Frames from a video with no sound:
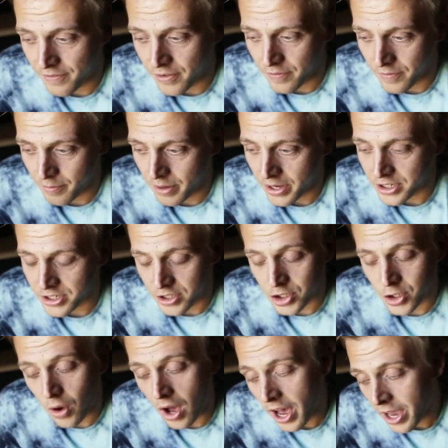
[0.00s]
of information,
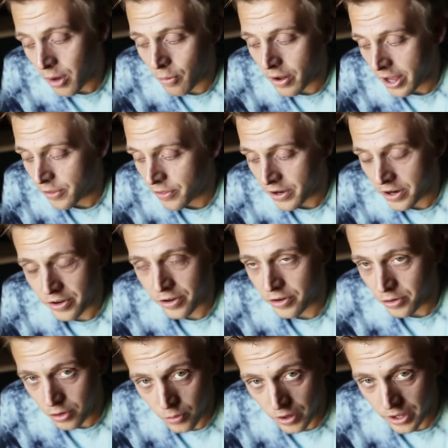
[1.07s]
so I went out there to
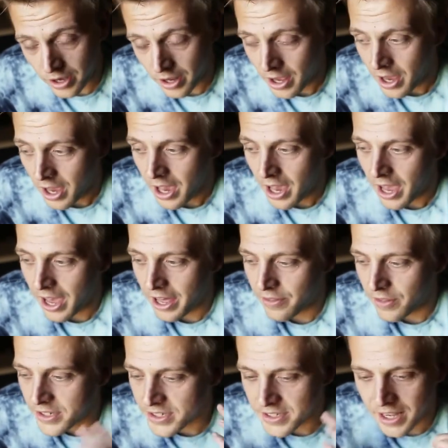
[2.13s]
do it.
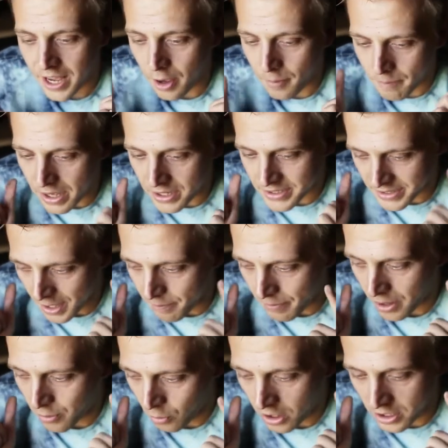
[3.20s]
And this is how messed up
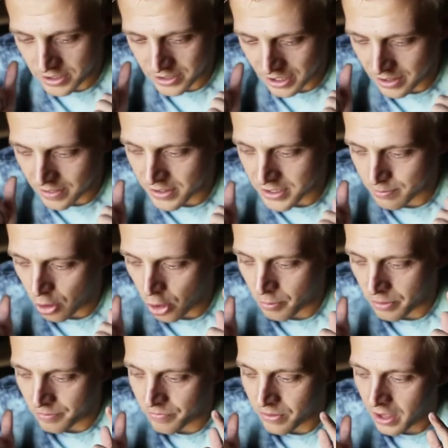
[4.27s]
I was in this
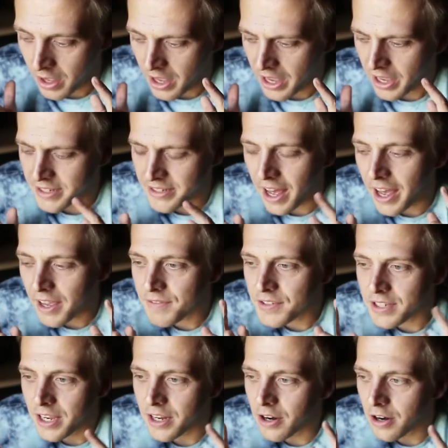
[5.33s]
moment, is I've
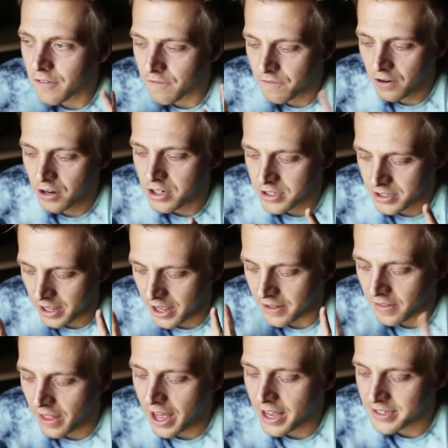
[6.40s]
seen her first
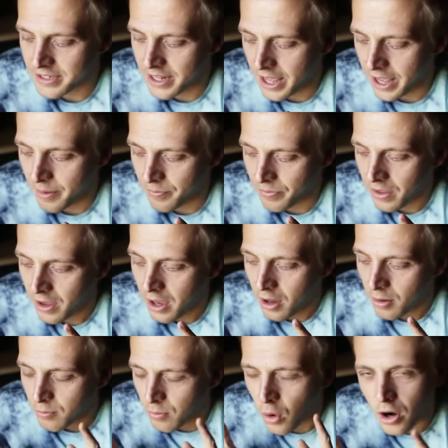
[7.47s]
and last name
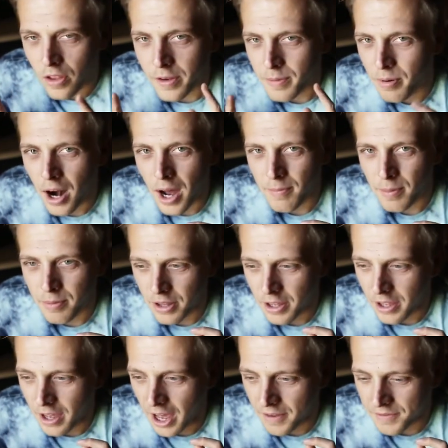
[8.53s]
more than
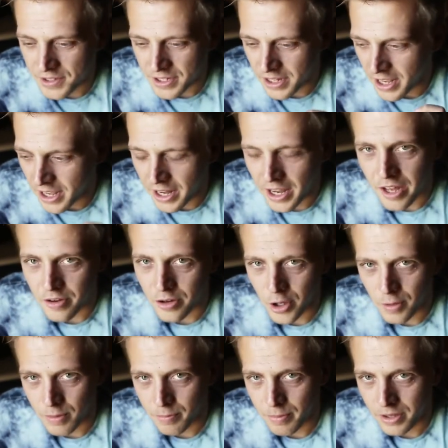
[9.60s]
probably I've seen any other
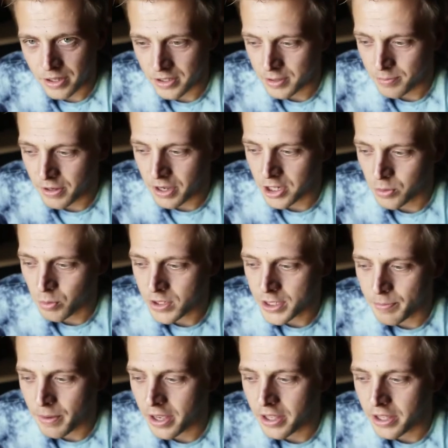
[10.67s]
human beings, because we
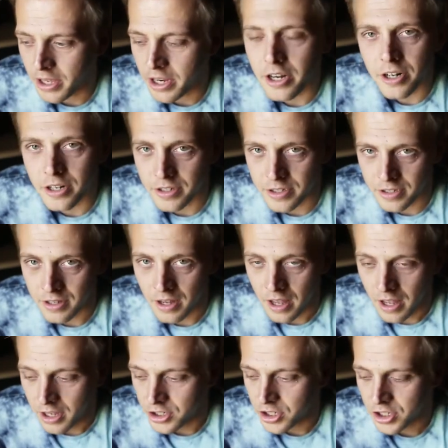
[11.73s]
spent years
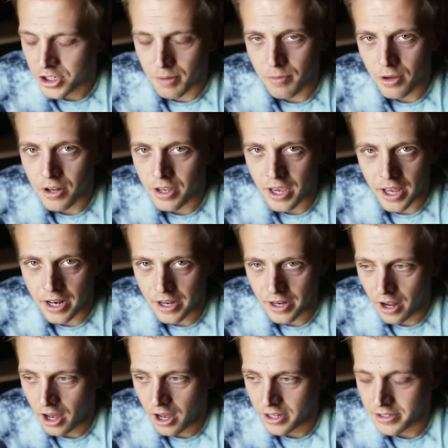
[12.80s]
just
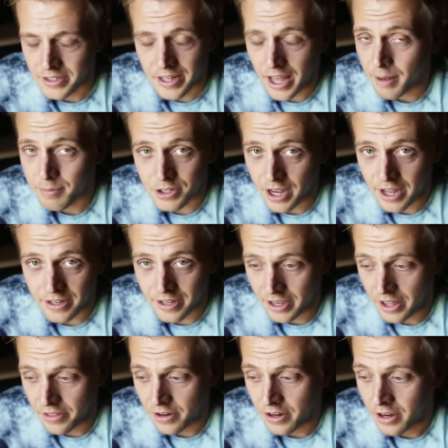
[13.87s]
communicating on Snapchat
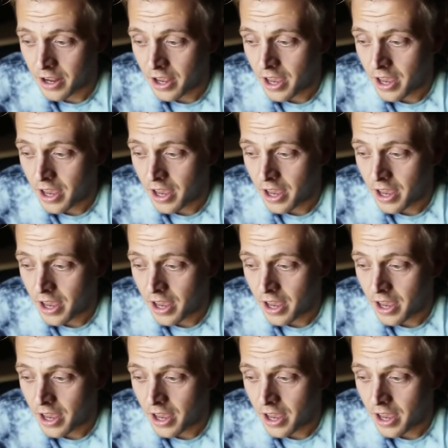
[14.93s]
together.